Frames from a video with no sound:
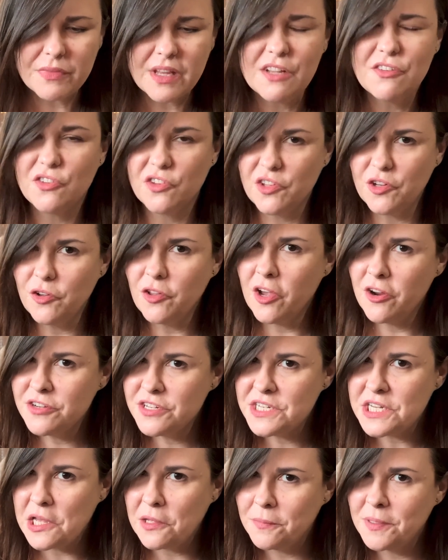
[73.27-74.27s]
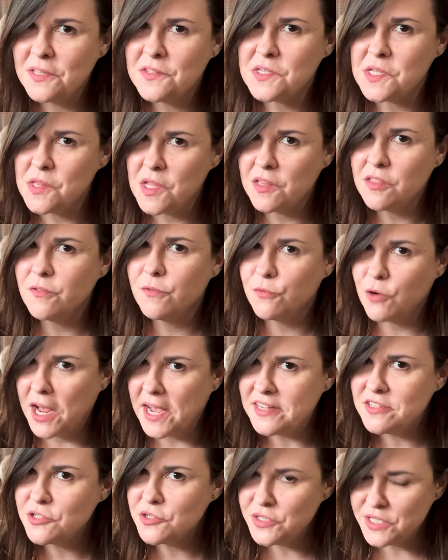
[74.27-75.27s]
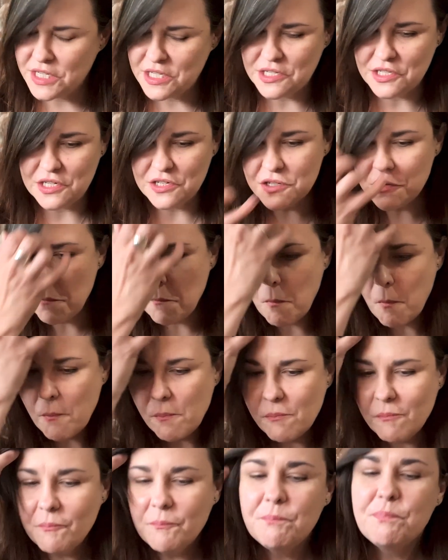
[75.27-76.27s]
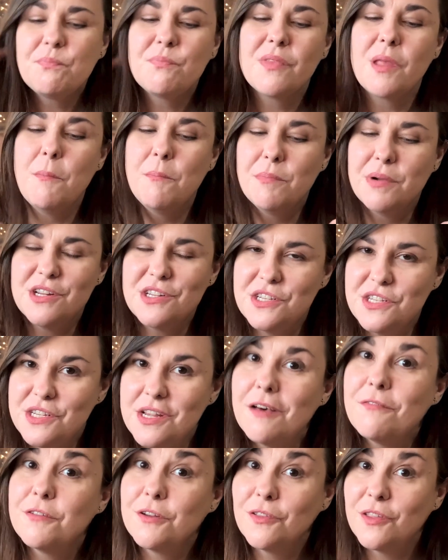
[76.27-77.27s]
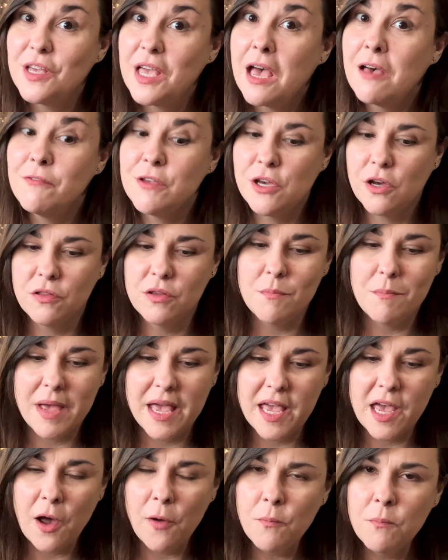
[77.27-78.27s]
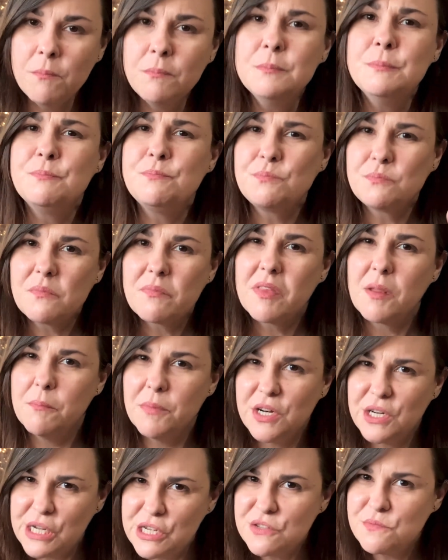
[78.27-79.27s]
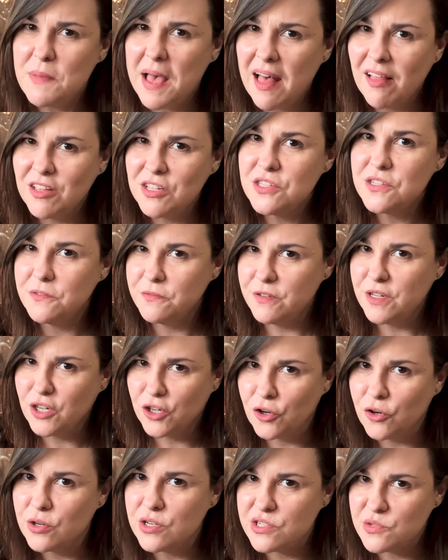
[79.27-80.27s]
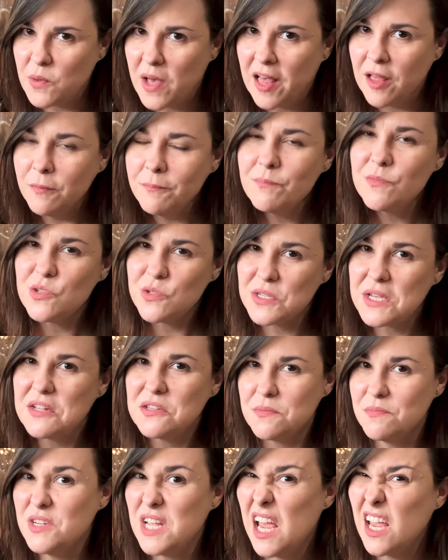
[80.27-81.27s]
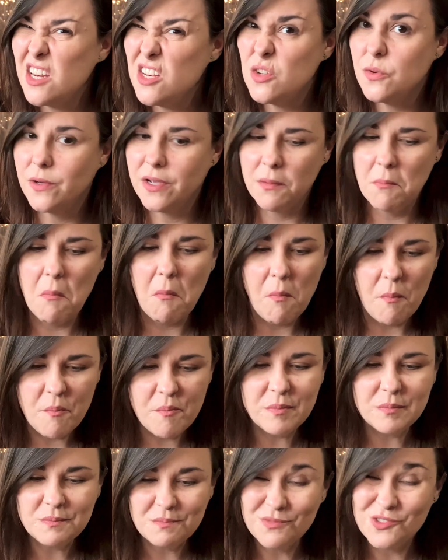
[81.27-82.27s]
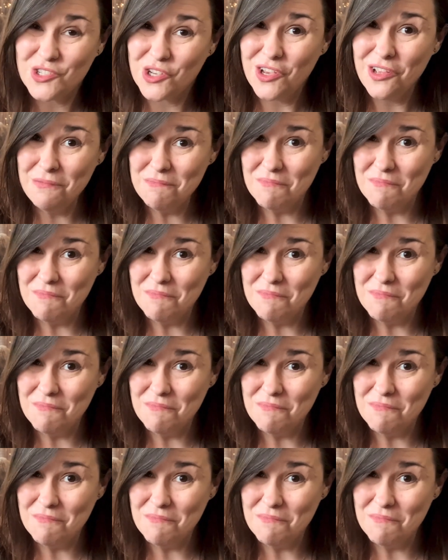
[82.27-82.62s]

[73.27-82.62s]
It's a little hard to tell because I think the fries are seasoned, but it's definitely heavy on the mayo, but a nice balance of vinegar as well, so it's got some tang to it. It's good.